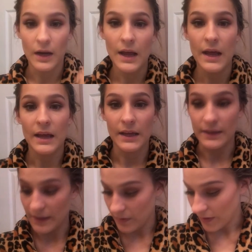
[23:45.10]
on and
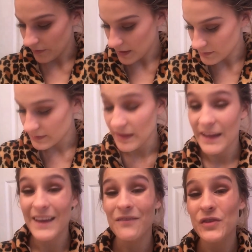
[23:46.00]
get the hell out of the house.
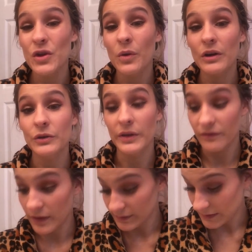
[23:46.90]
If you are doing
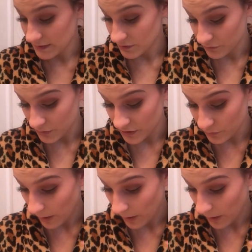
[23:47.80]
false lashes, which is